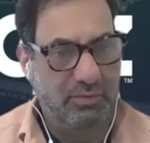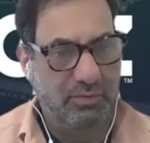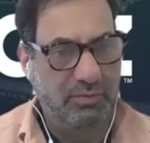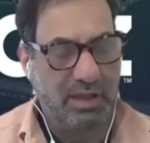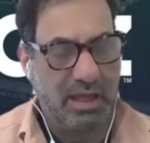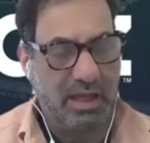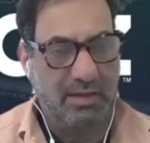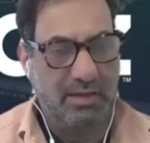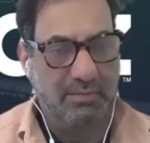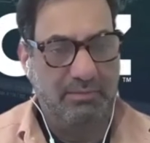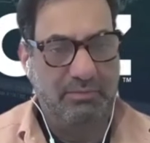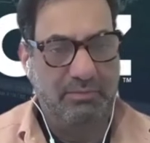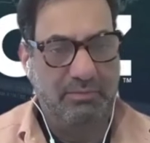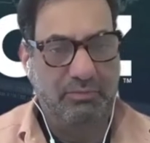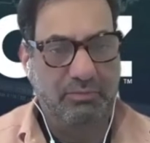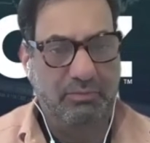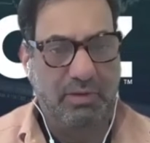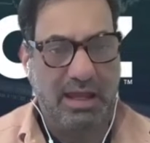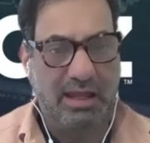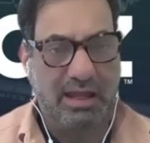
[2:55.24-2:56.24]

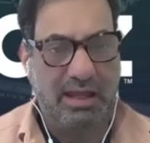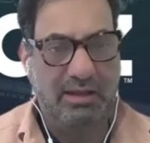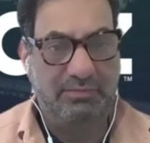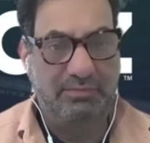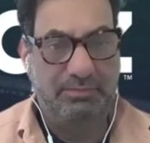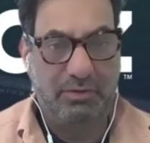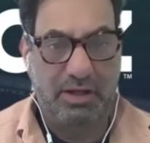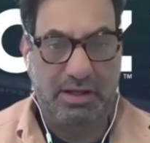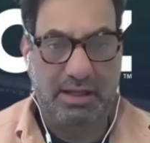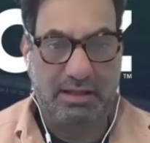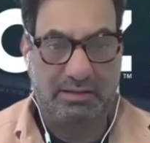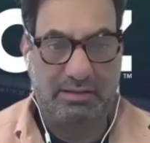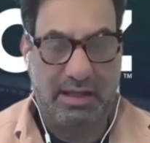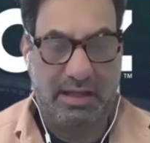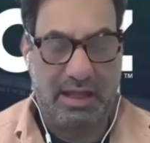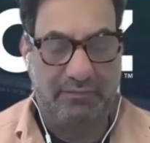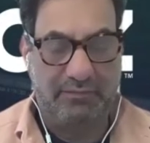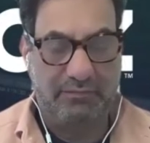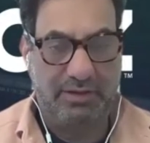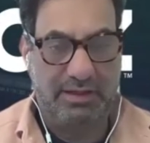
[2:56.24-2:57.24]
Raiz product
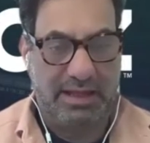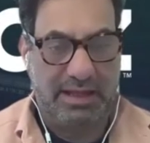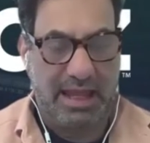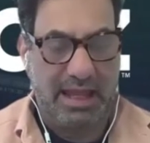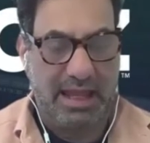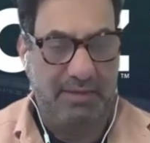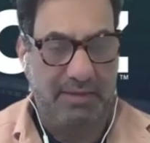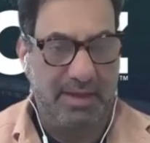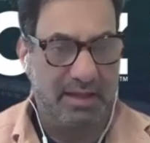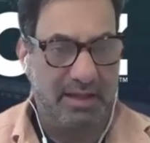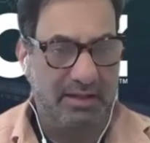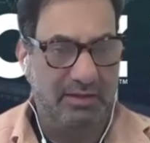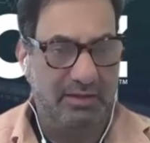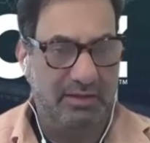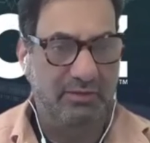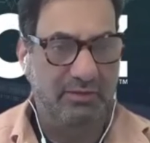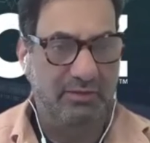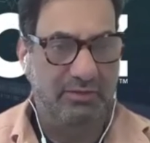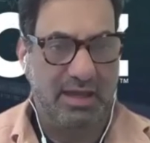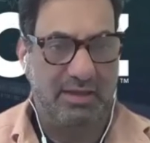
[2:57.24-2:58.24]
after it came out in
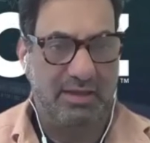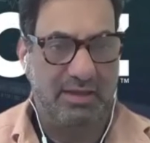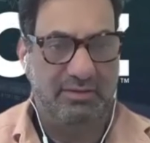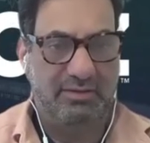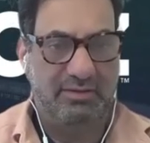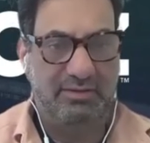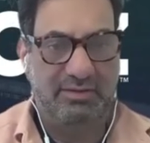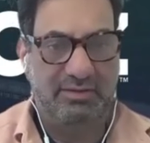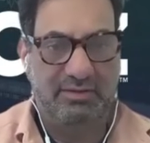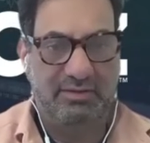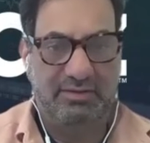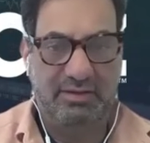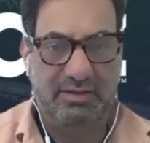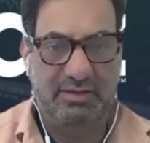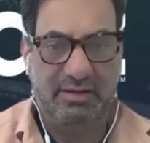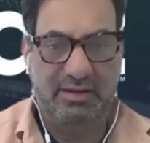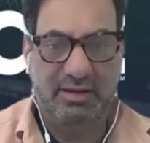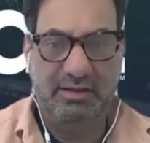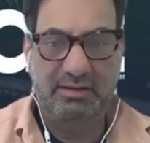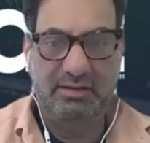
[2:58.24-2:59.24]

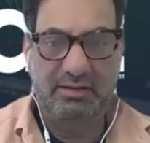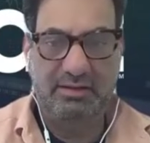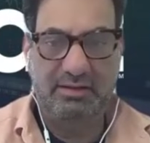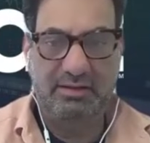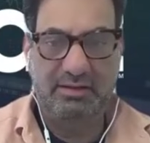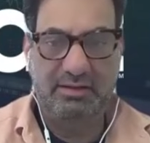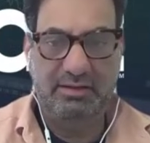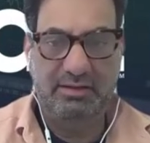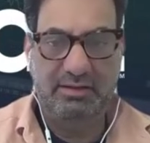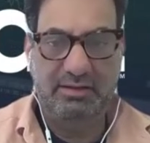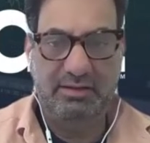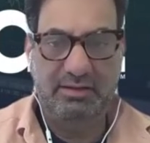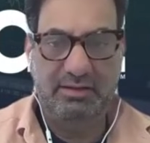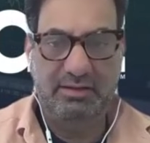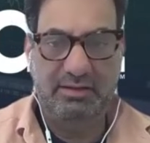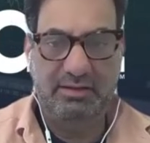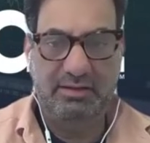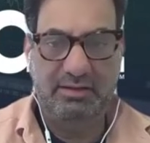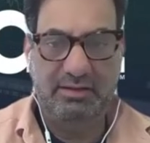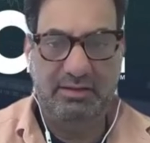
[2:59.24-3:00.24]
2016 was the
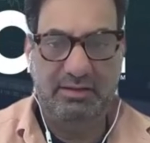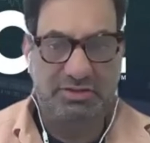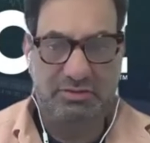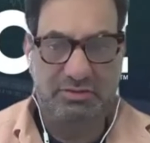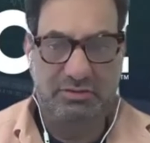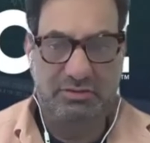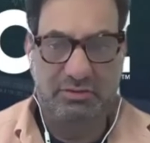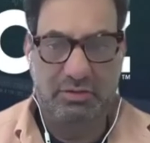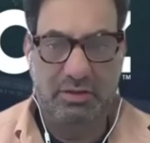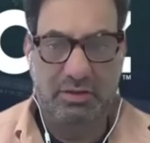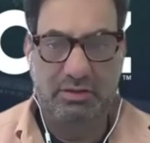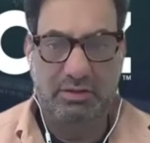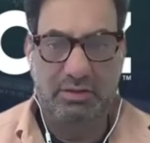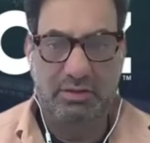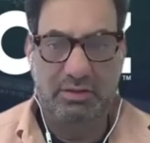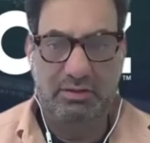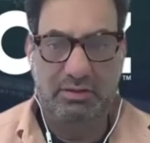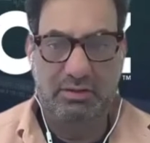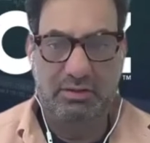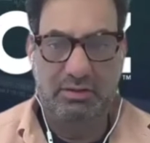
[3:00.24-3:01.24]
addition
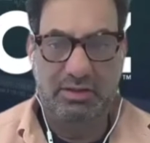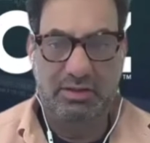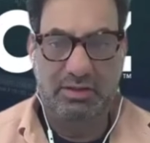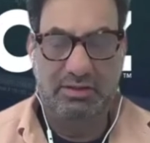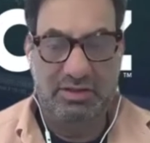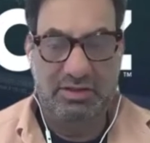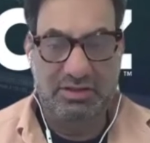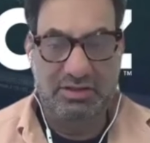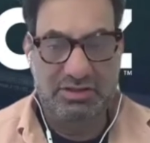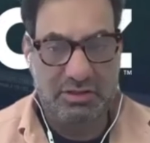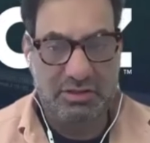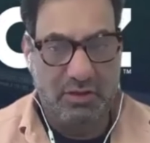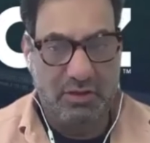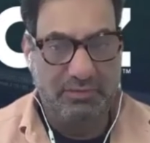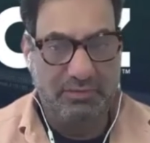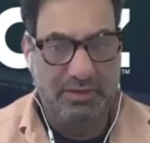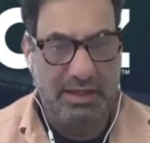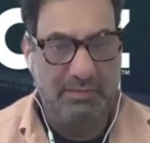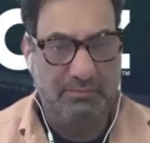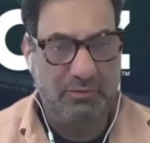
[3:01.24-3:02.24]
of the
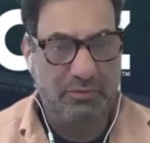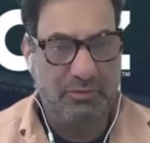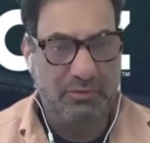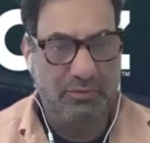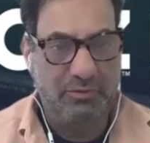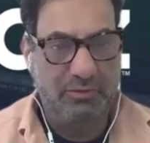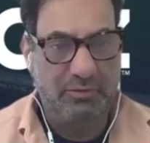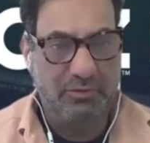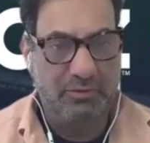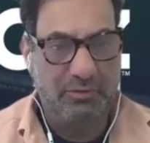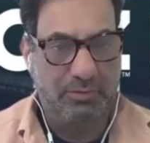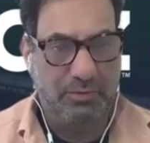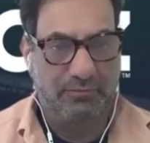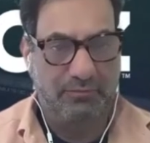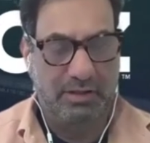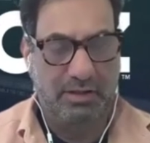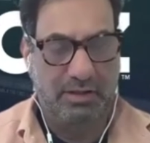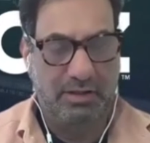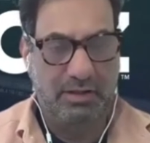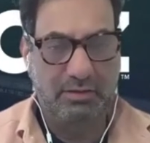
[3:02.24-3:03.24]
Emerald portfolio,
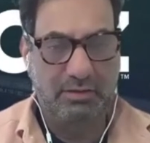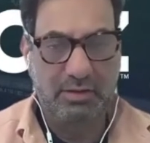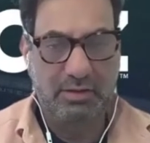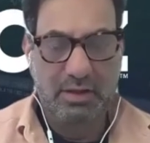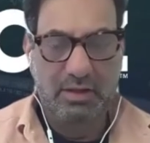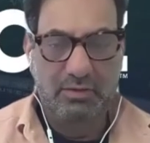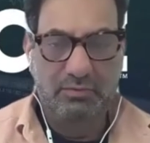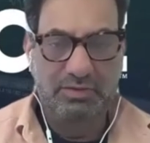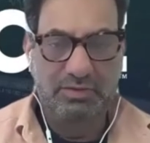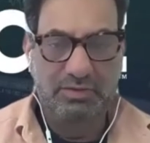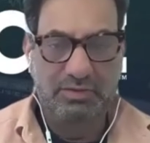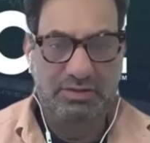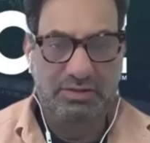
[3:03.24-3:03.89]
which is an